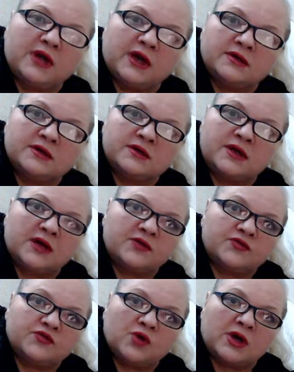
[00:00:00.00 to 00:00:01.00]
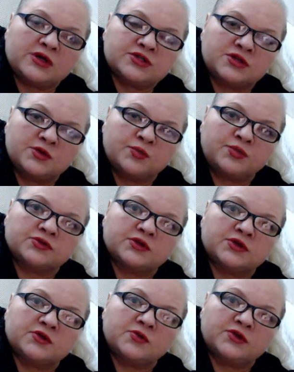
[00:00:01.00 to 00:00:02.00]
I didn't have to actually put
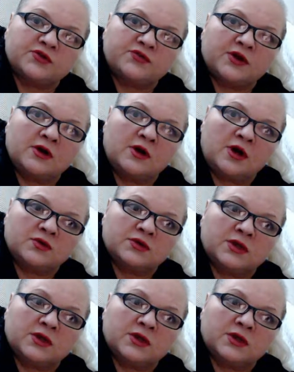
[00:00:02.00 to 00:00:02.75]
a humidifier out,